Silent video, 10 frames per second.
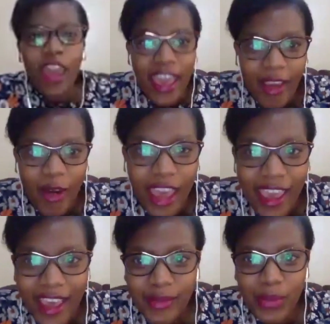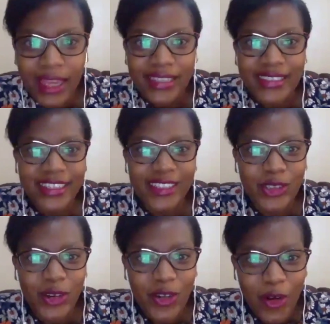Your hair had barely started to
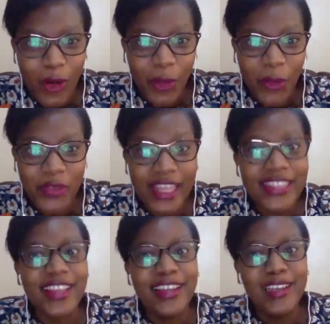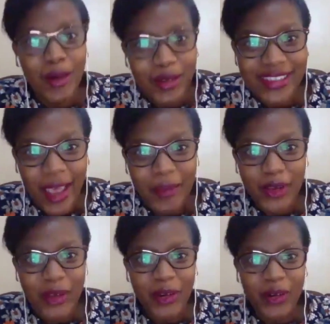grow. That's a long time
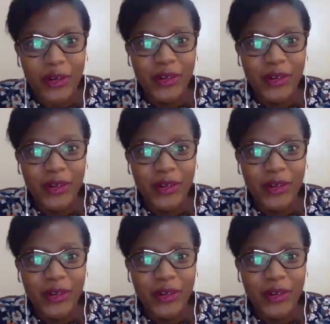ago.